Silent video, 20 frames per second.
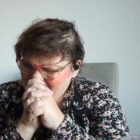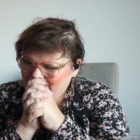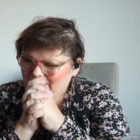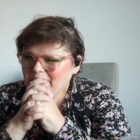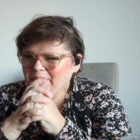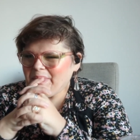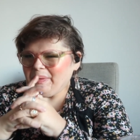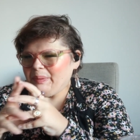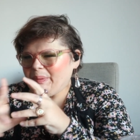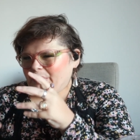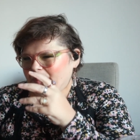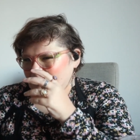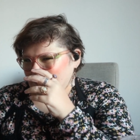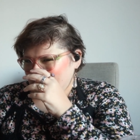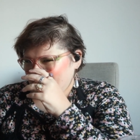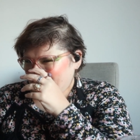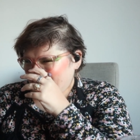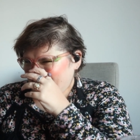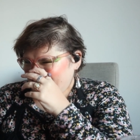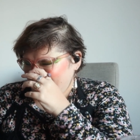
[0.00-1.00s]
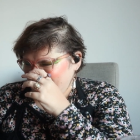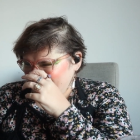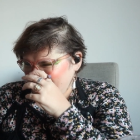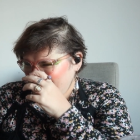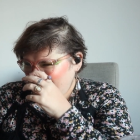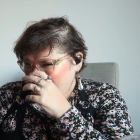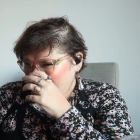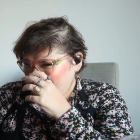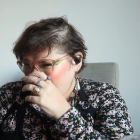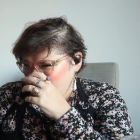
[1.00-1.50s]
Oh, I,
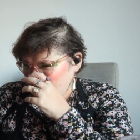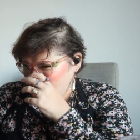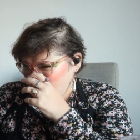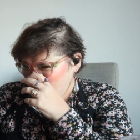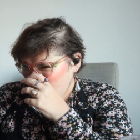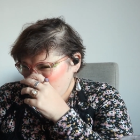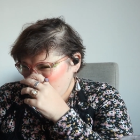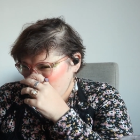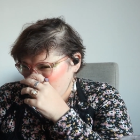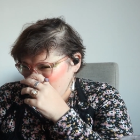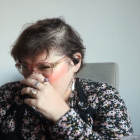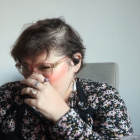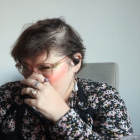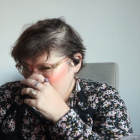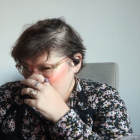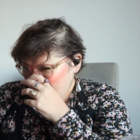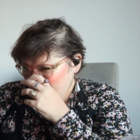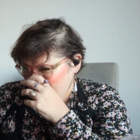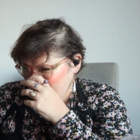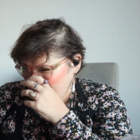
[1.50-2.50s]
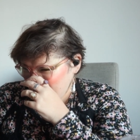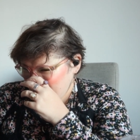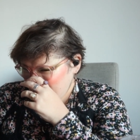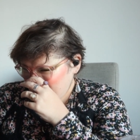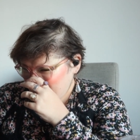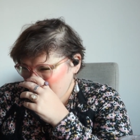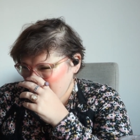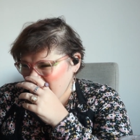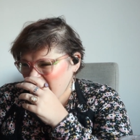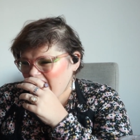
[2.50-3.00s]
I do.
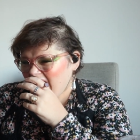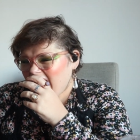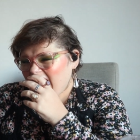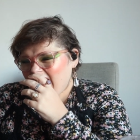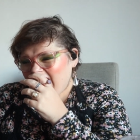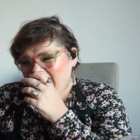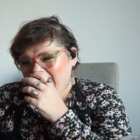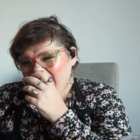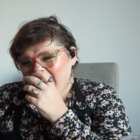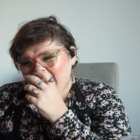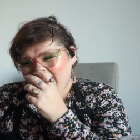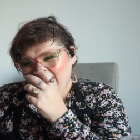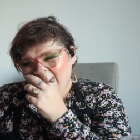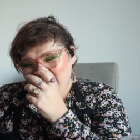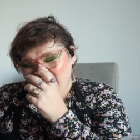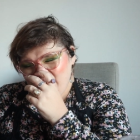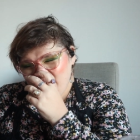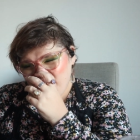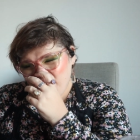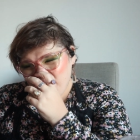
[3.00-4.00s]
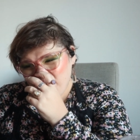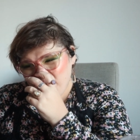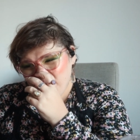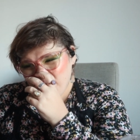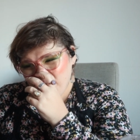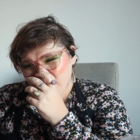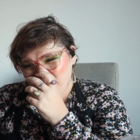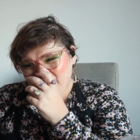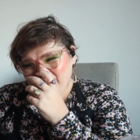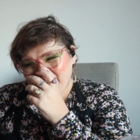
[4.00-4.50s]
I
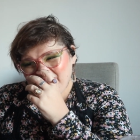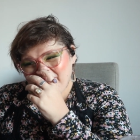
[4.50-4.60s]
do.